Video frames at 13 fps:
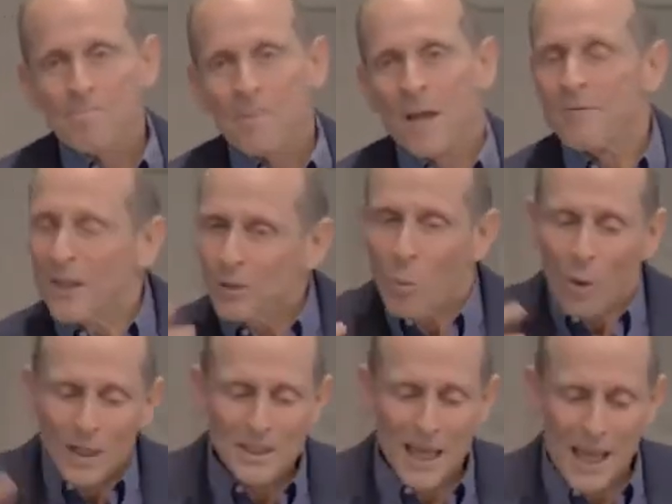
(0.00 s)
Then
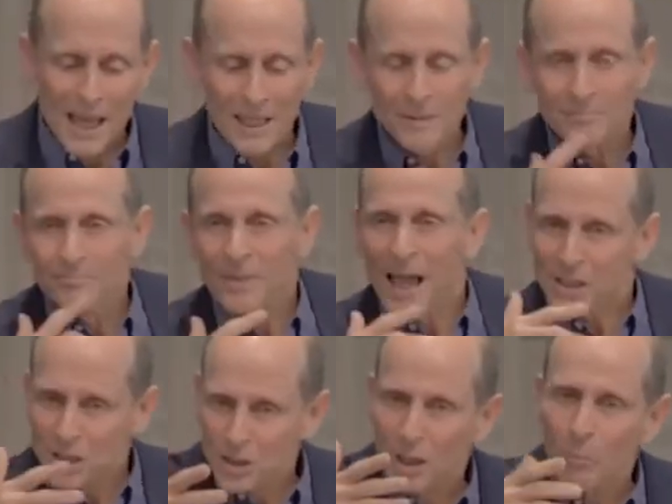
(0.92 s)
one day,
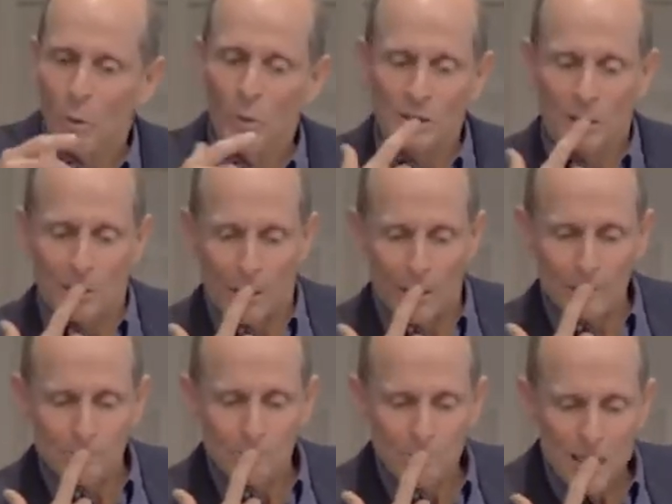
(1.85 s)
as the summer went
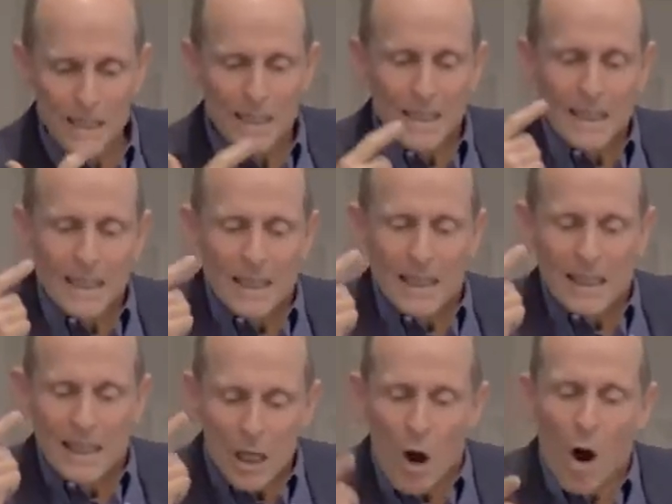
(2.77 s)
along,
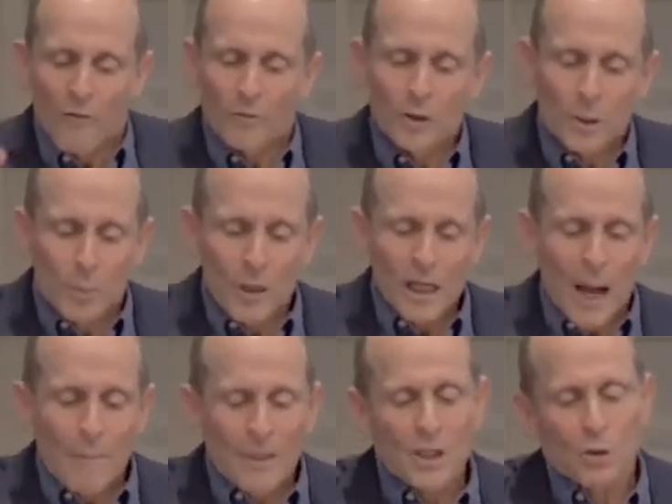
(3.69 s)
he offered to bring
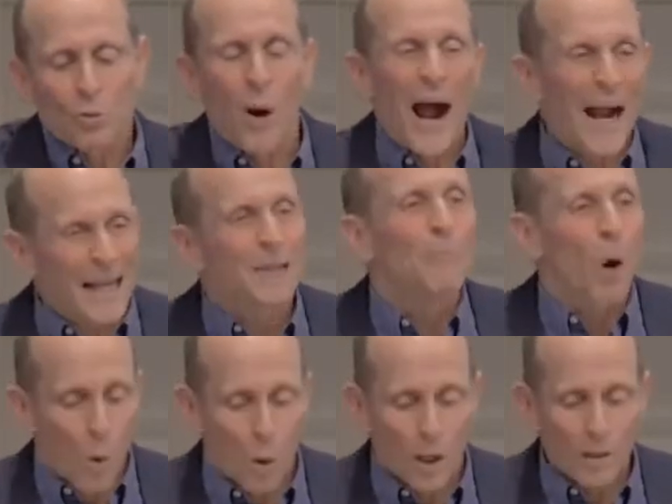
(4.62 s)
up his riding
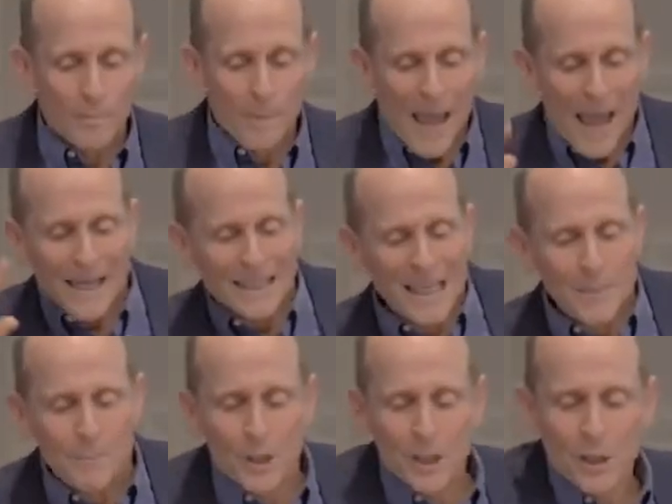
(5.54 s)
mower and
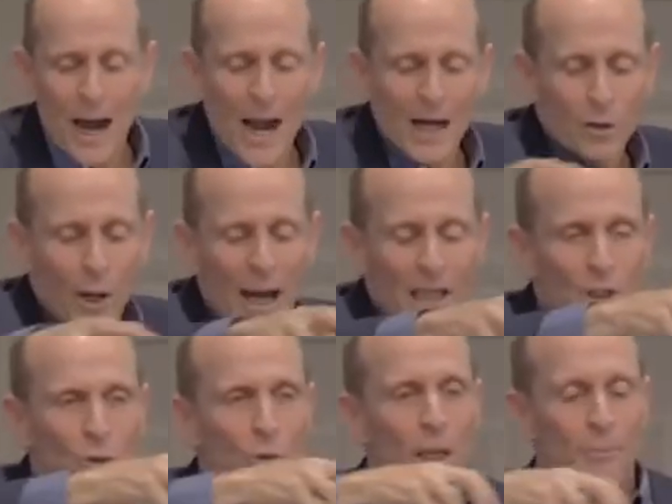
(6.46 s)
keep the grass
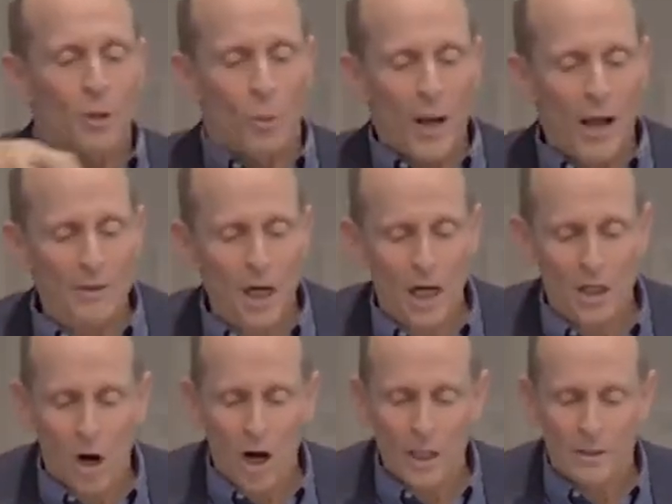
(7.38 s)
trimmed around our
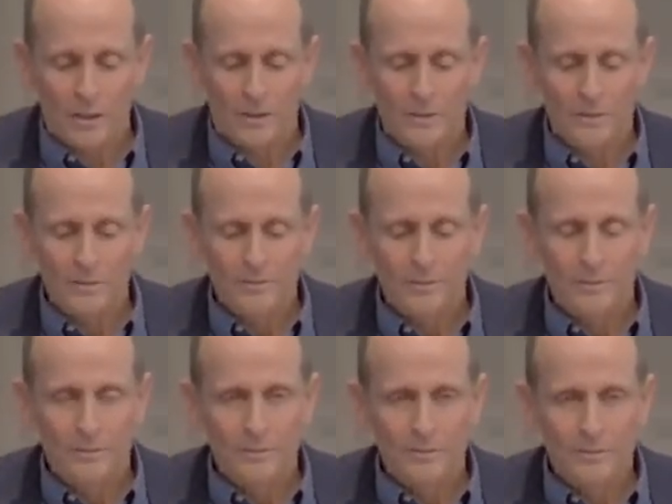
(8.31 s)
garden,
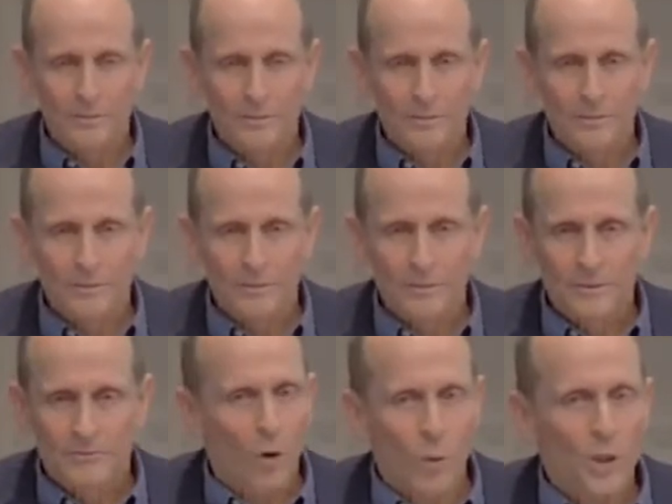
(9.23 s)

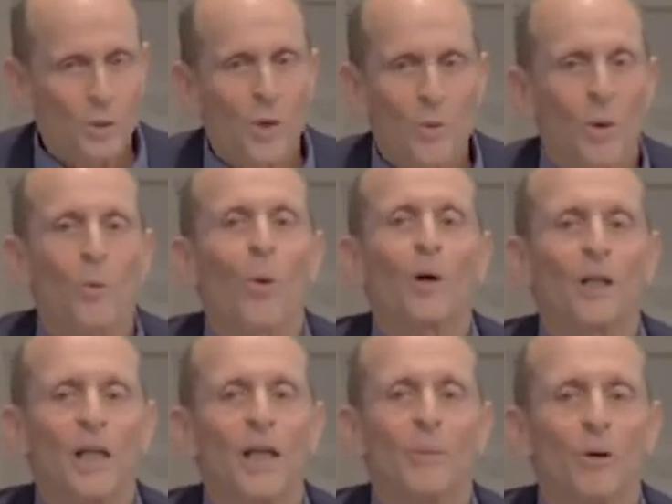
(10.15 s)
for which we
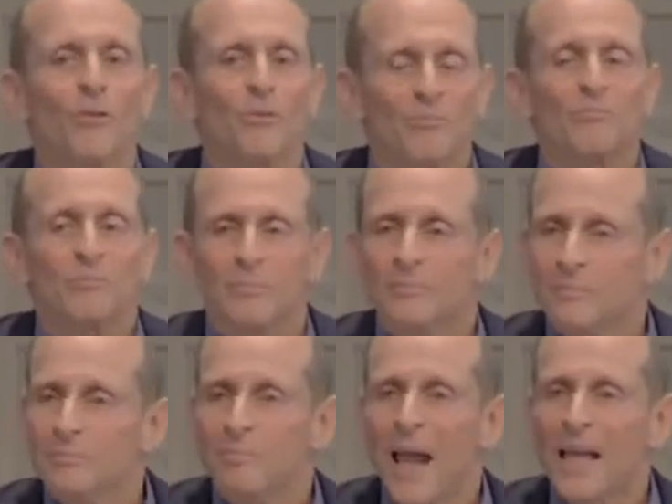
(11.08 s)
rewarded him with
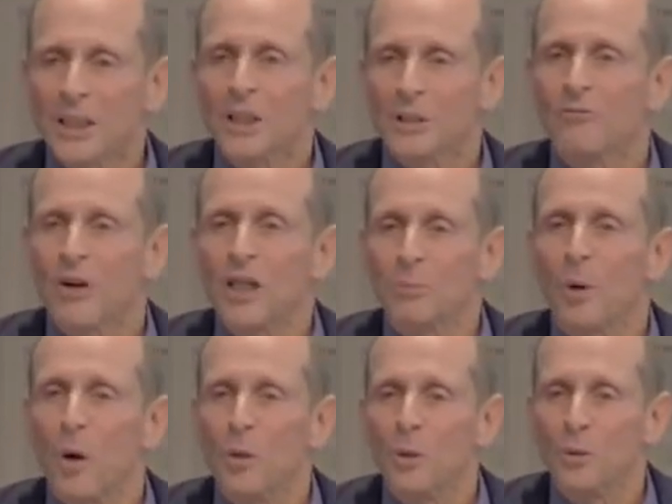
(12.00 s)
baskets of fresh
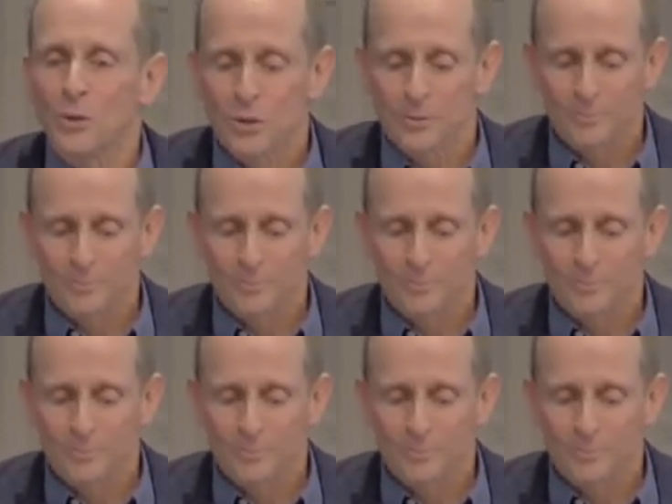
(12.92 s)
produce.